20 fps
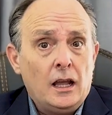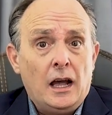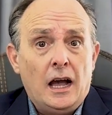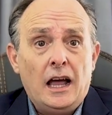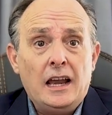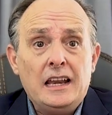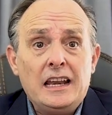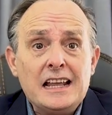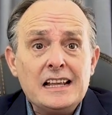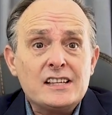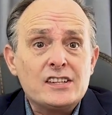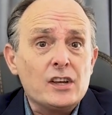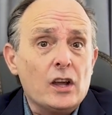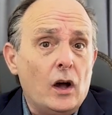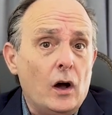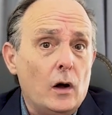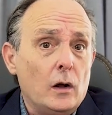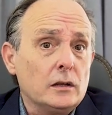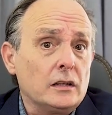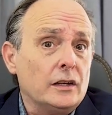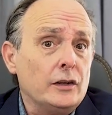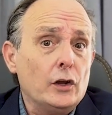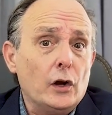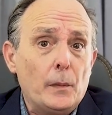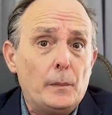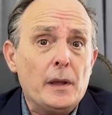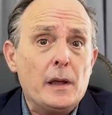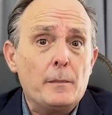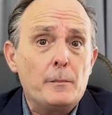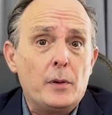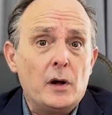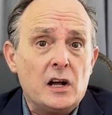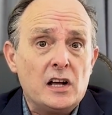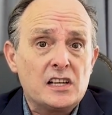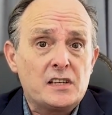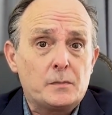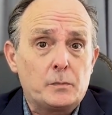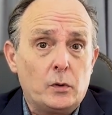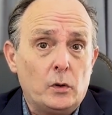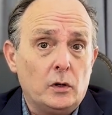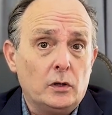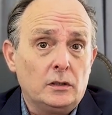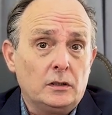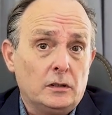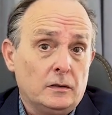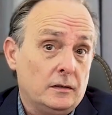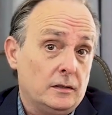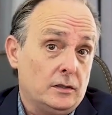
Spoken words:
Unless you hold a European passport,